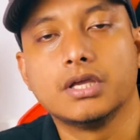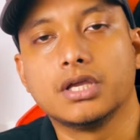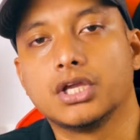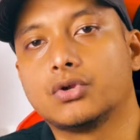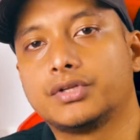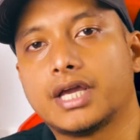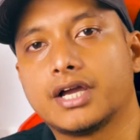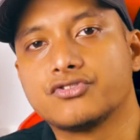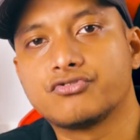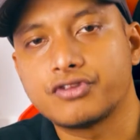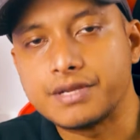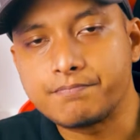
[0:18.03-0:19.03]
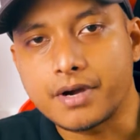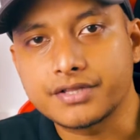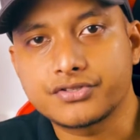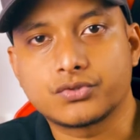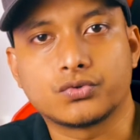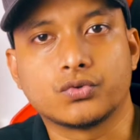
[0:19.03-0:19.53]
There are three
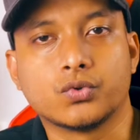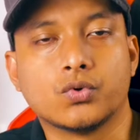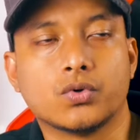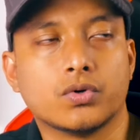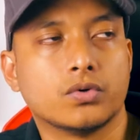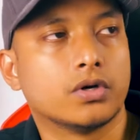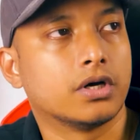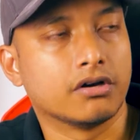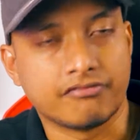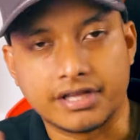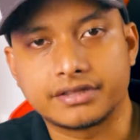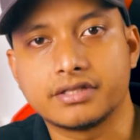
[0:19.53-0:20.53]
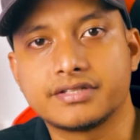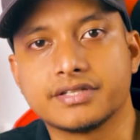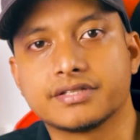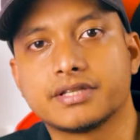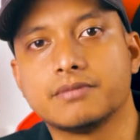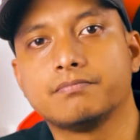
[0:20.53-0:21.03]
parts to a rental
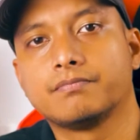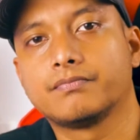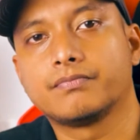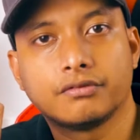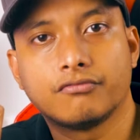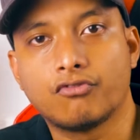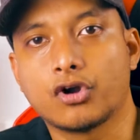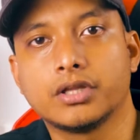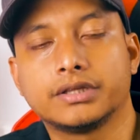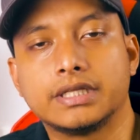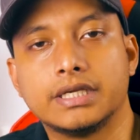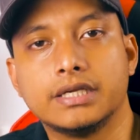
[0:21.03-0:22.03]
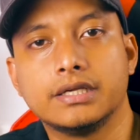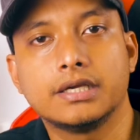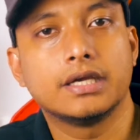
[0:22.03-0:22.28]
system: royalty,